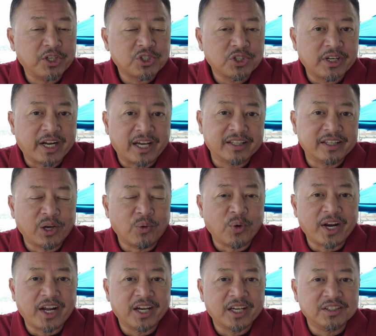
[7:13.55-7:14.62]
and they went ahead
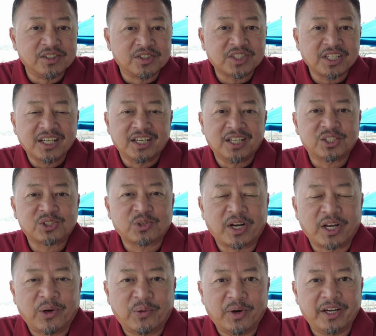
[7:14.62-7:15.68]
and seated us right
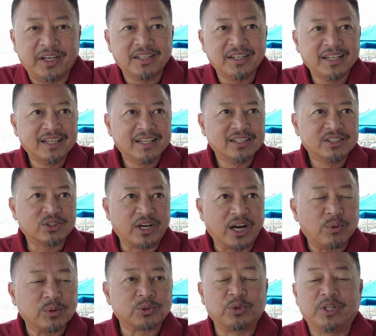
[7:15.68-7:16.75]
away. So that was
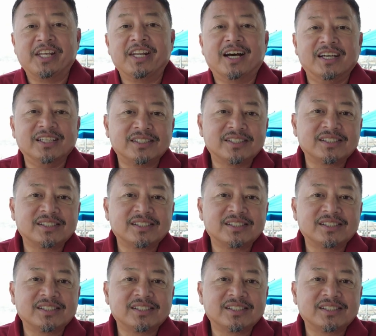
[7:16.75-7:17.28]
really nice.